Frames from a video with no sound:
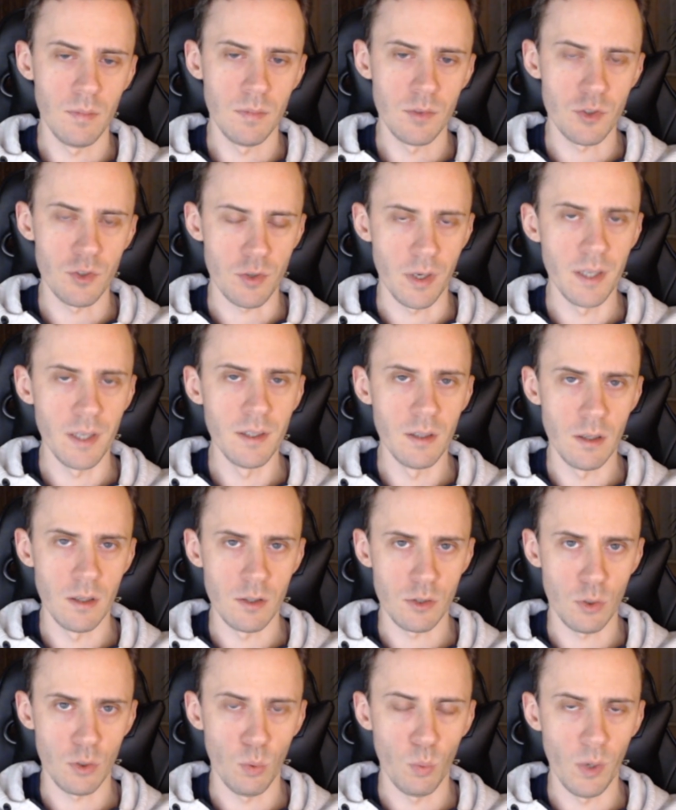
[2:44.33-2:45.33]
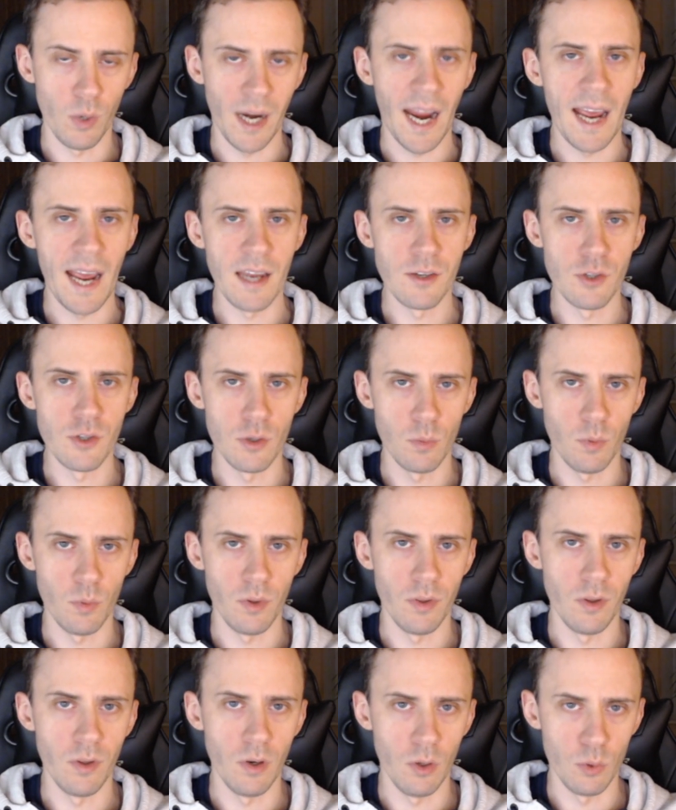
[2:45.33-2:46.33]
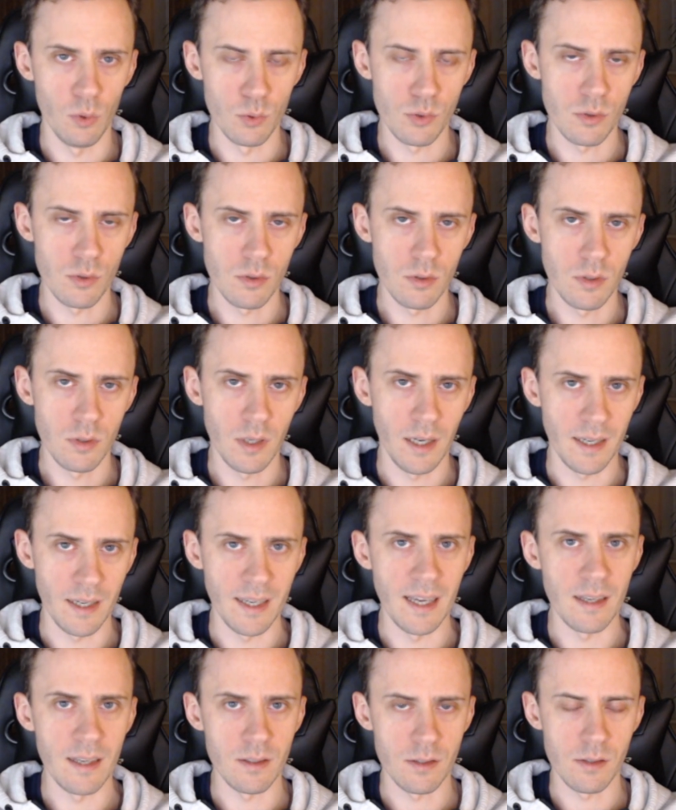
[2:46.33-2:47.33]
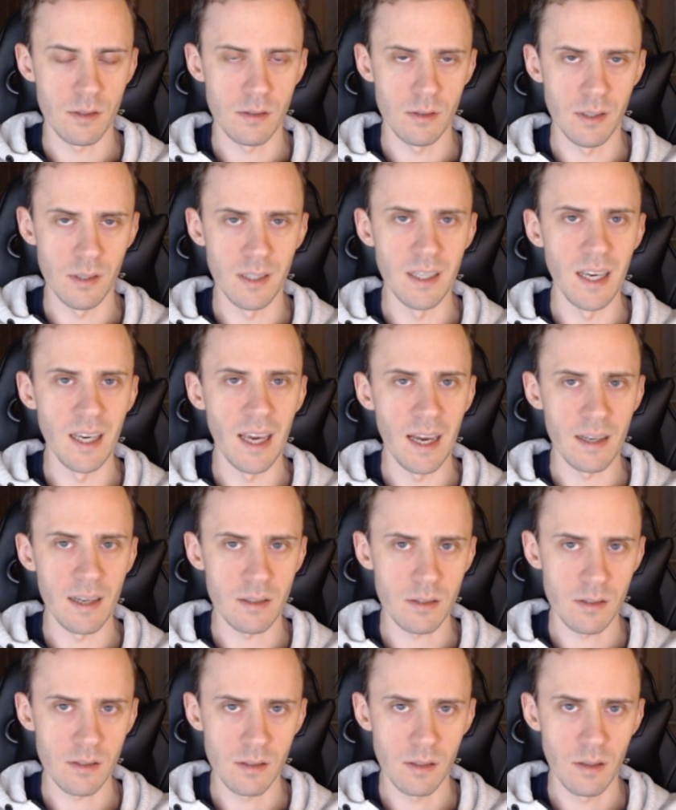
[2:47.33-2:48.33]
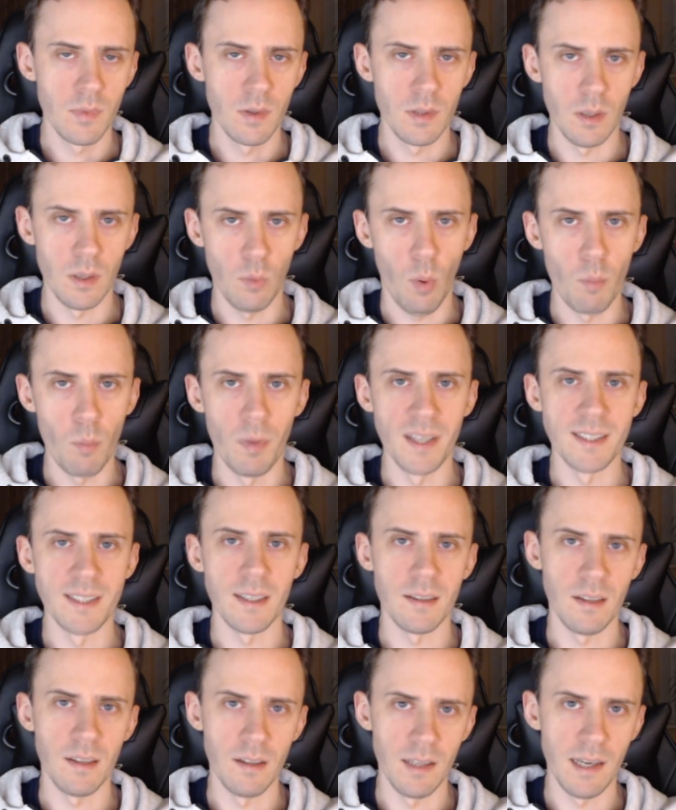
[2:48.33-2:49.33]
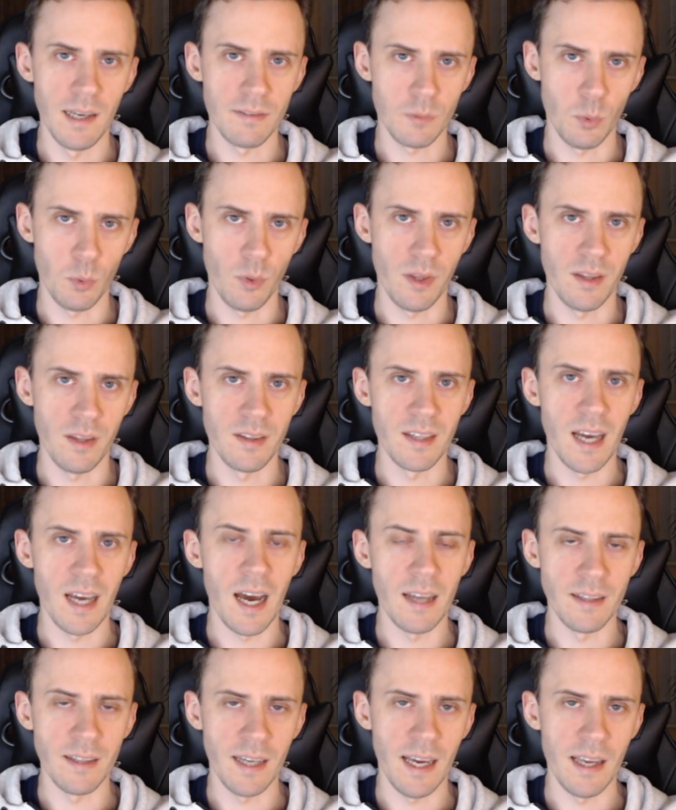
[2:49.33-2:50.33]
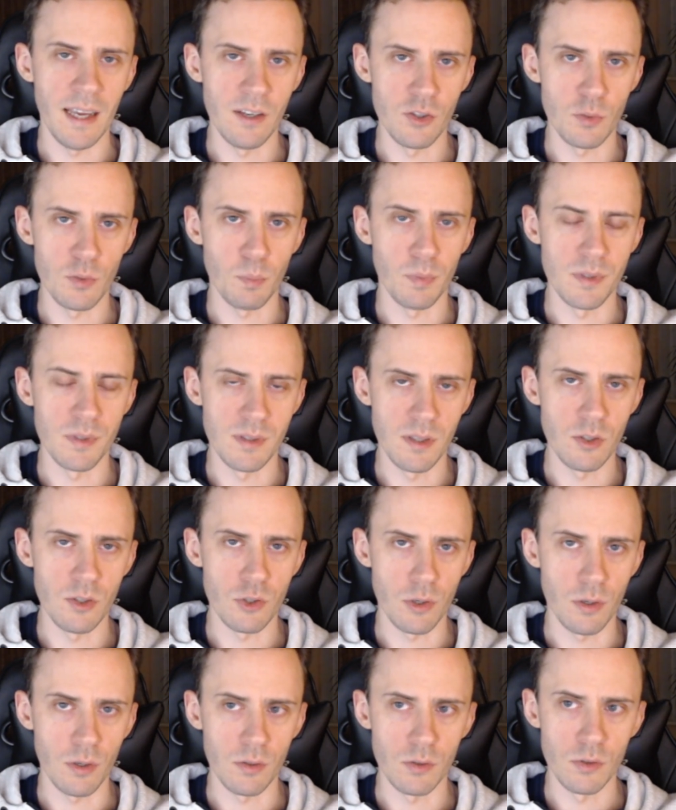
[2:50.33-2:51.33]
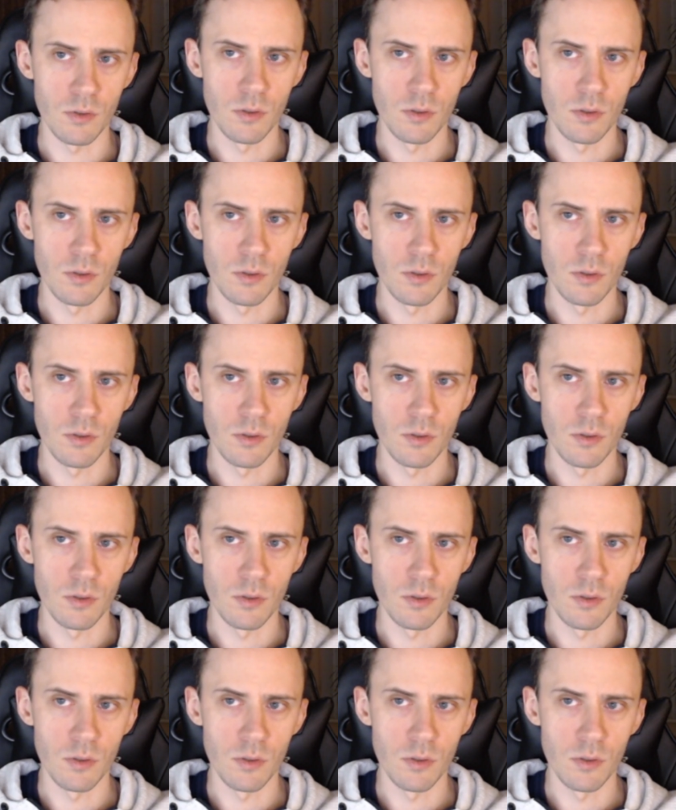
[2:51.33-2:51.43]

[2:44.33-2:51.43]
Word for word: traders who were hedging with those against CDS, they were basically left with an unhedged position.